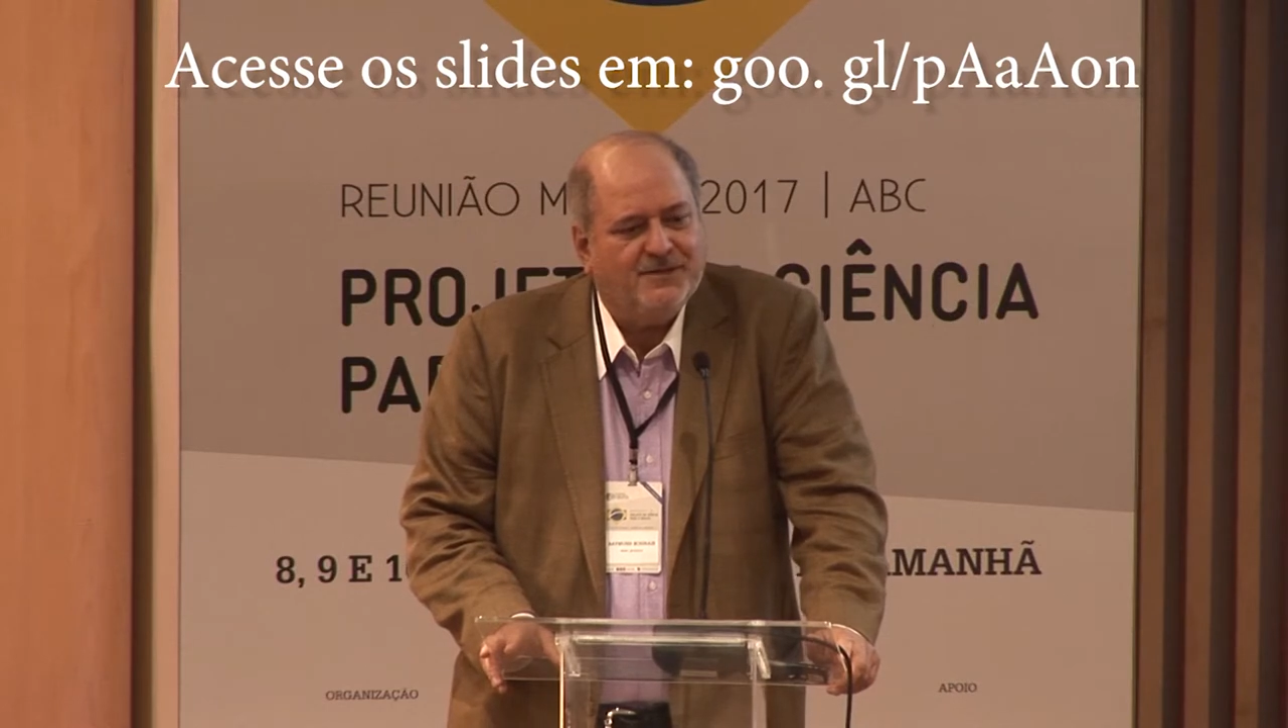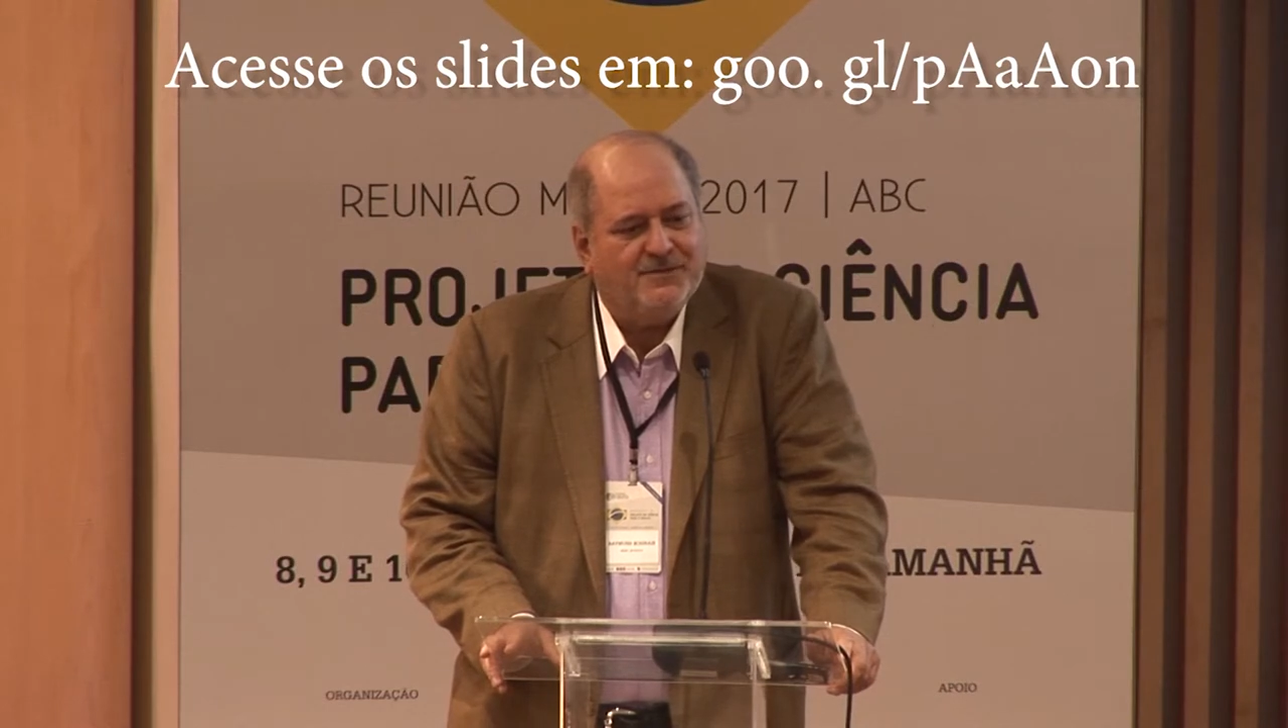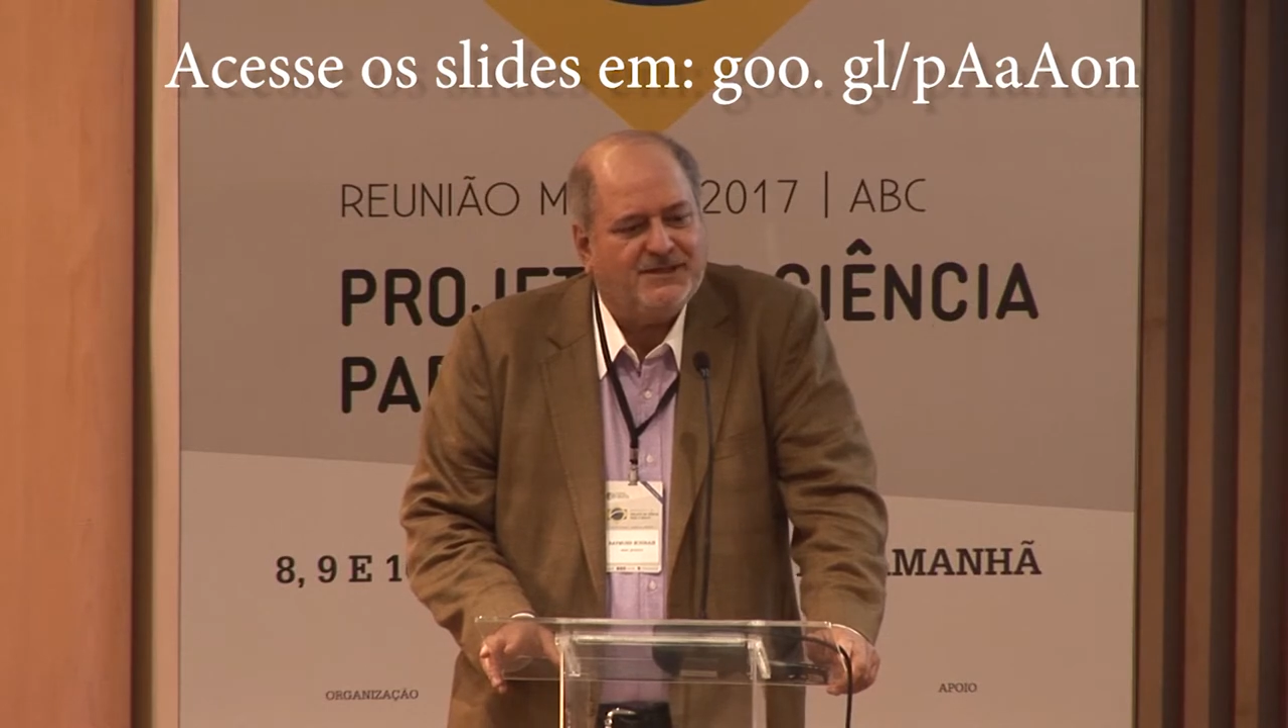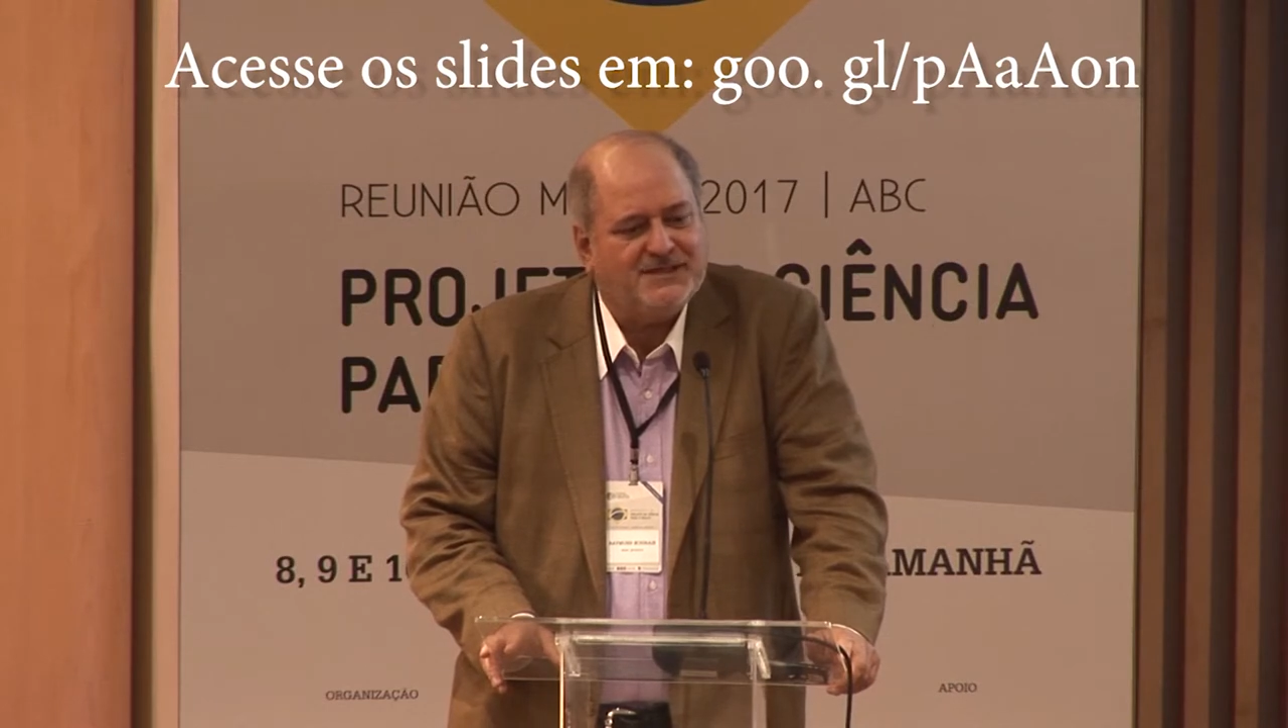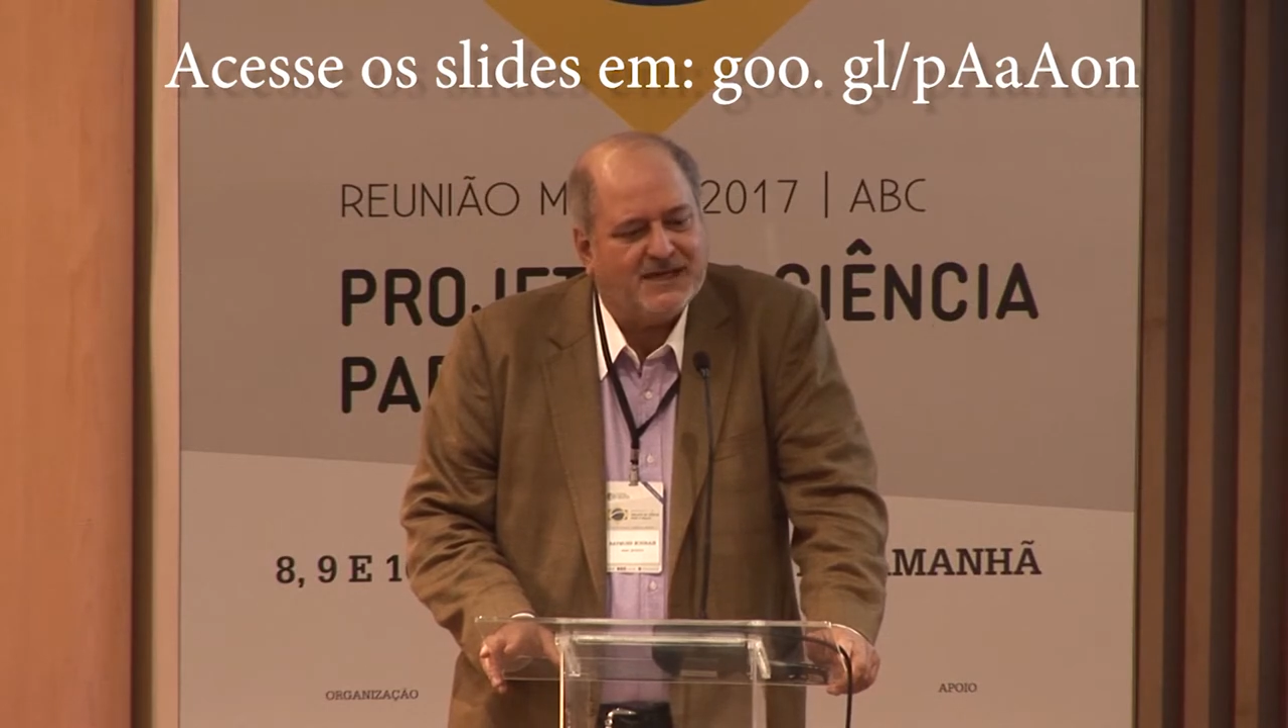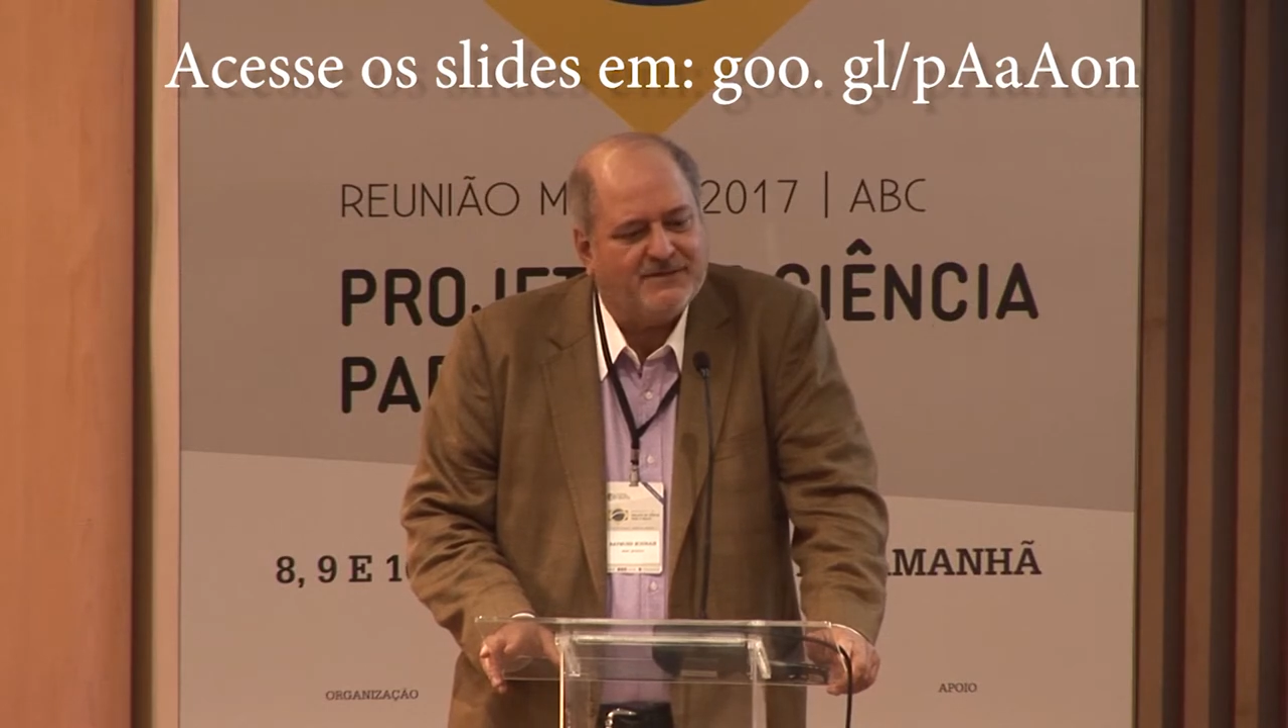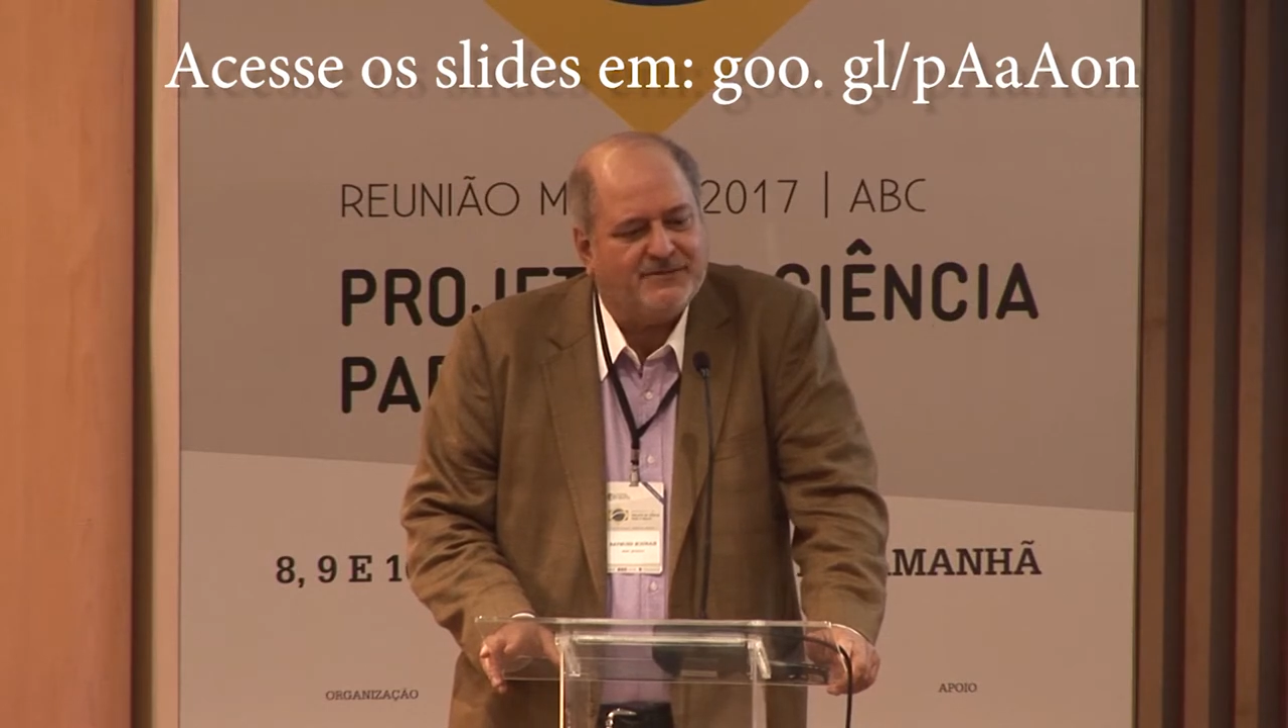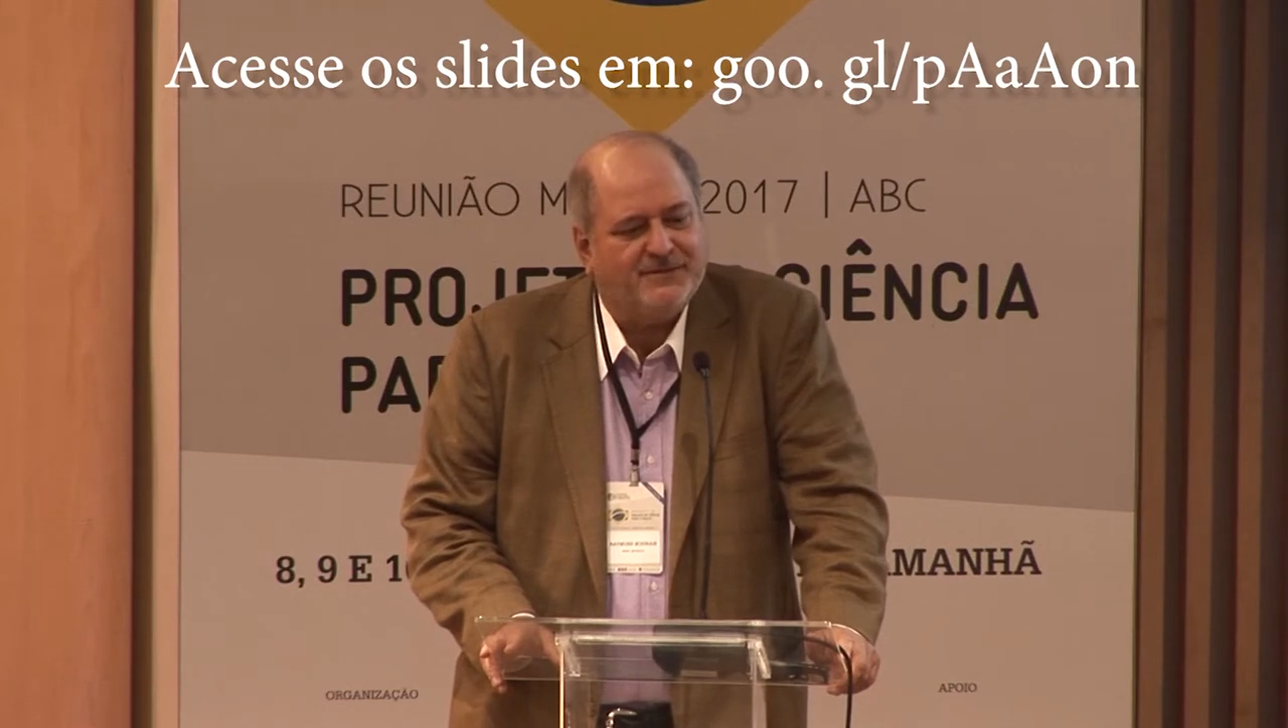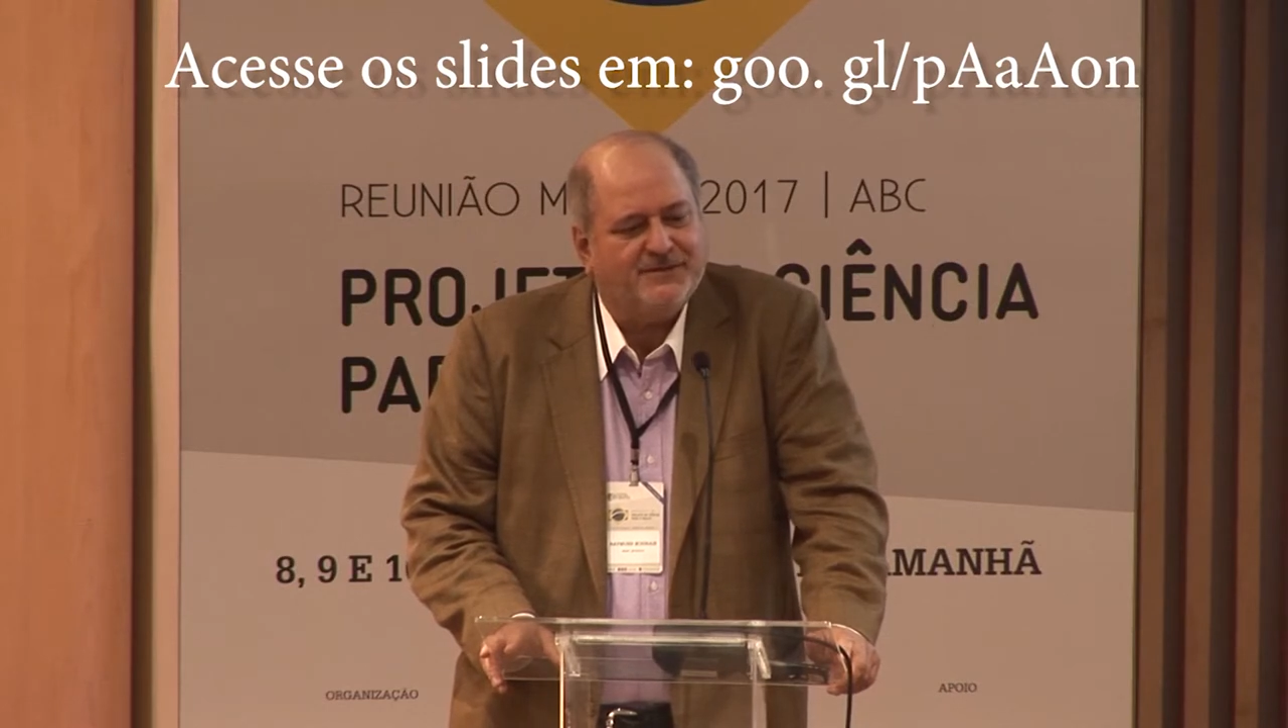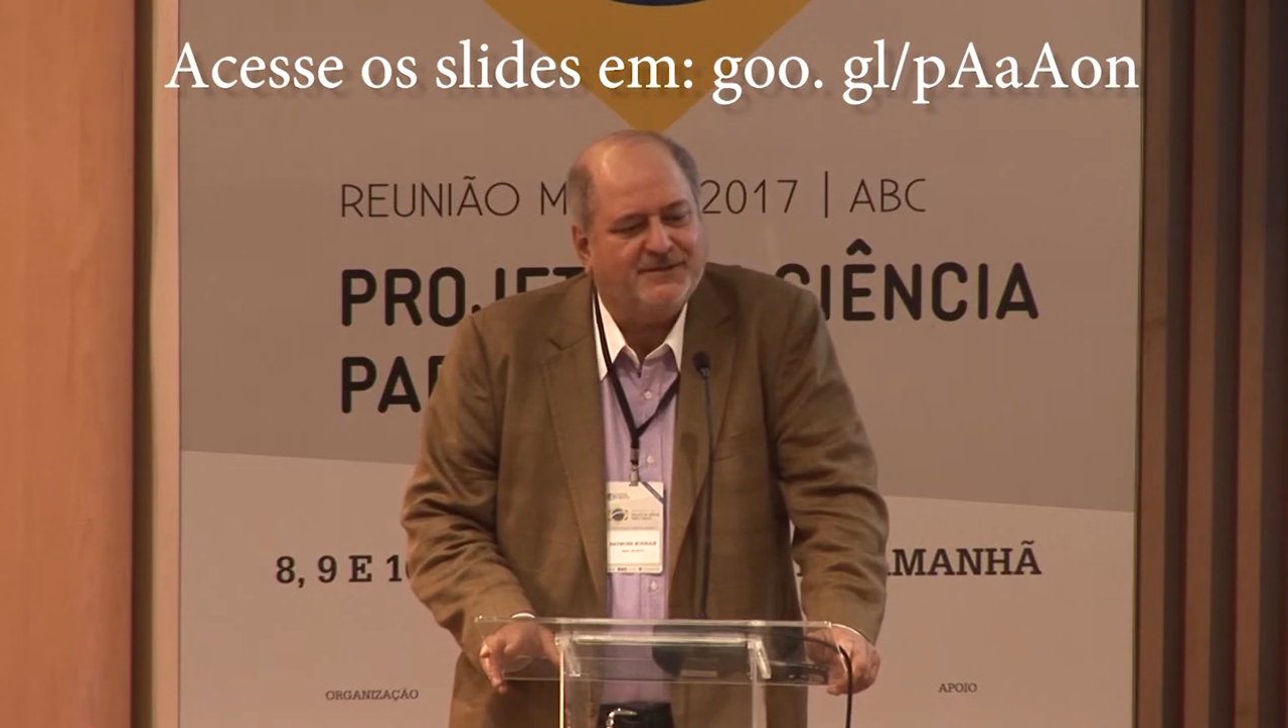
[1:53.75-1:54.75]
we
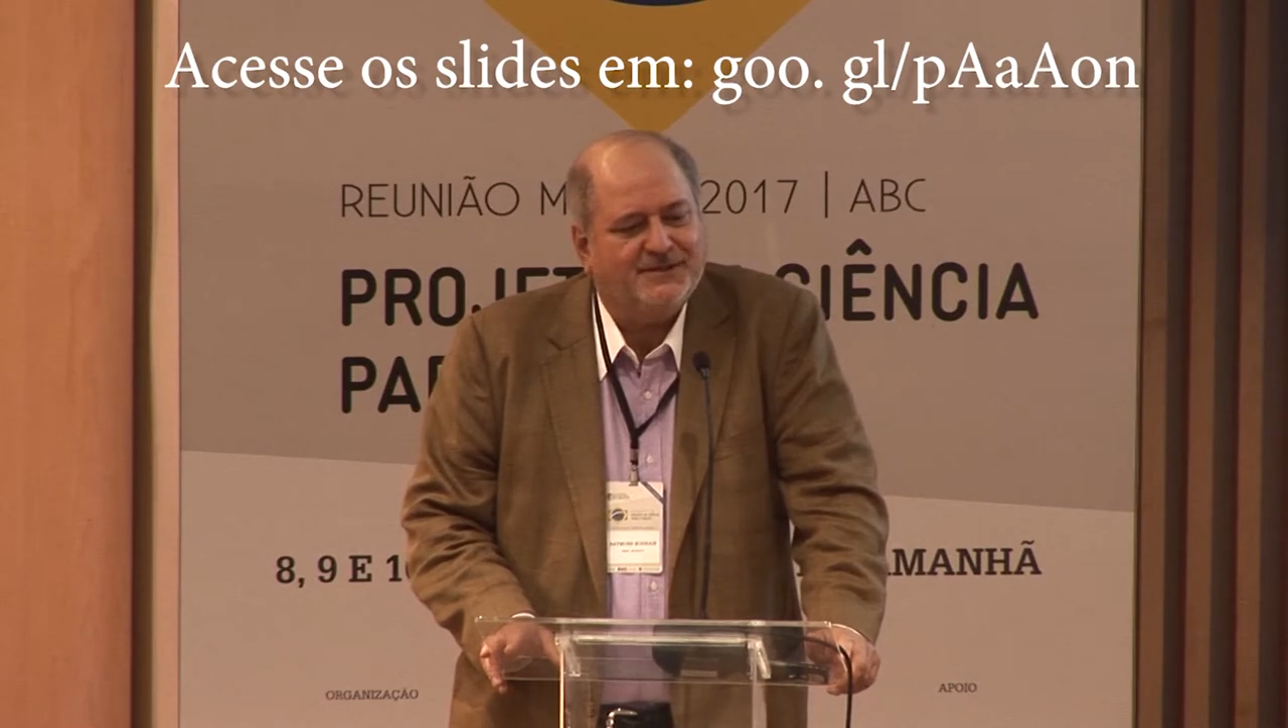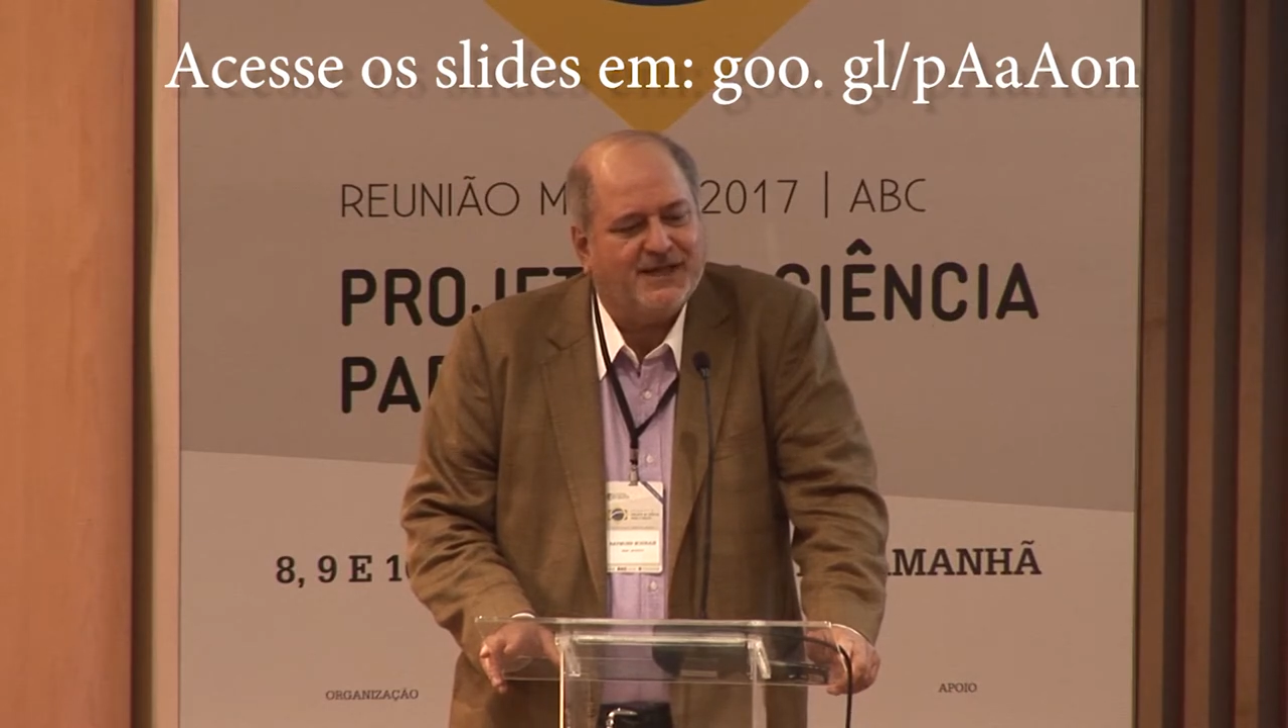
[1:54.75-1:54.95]
discovered,